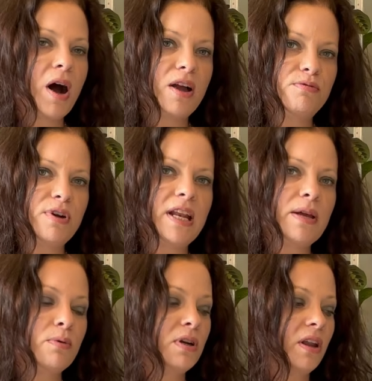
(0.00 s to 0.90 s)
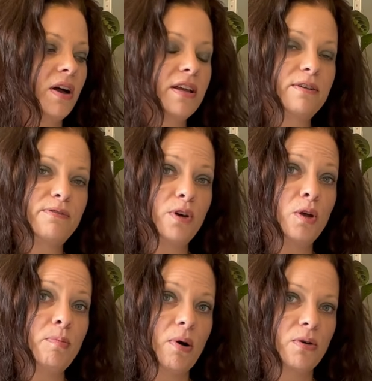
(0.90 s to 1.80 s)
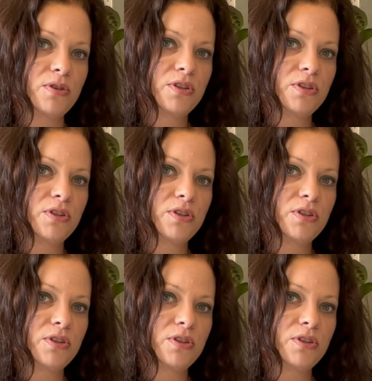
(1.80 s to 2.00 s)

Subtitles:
I really would like a fuller pot.